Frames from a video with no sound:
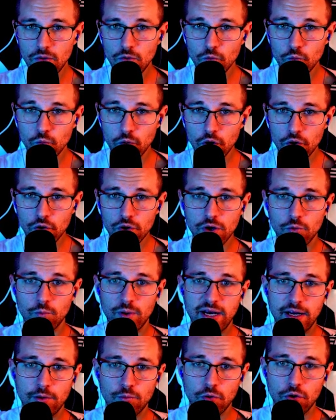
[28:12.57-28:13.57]
Rogue, when
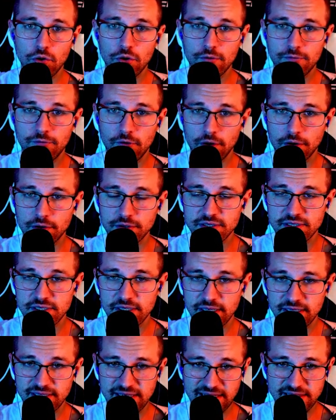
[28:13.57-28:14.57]
a rogue falls,
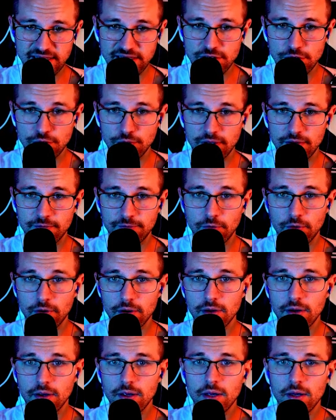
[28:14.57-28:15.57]
it has a 2 and 4.